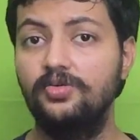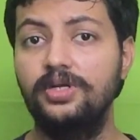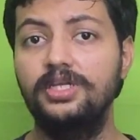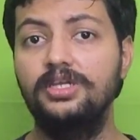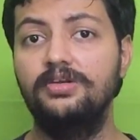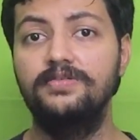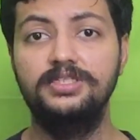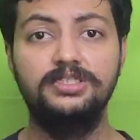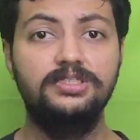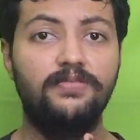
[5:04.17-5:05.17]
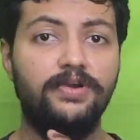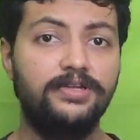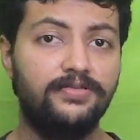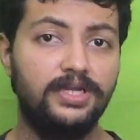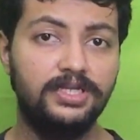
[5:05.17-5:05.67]
over here, which is the
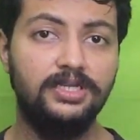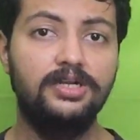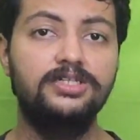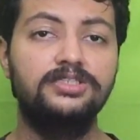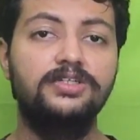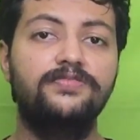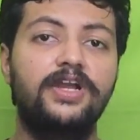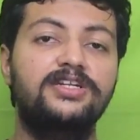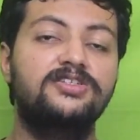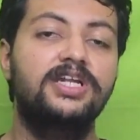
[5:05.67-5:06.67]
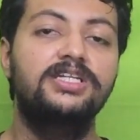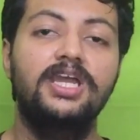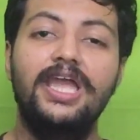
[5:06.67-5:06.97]
120 hertz refresh rate,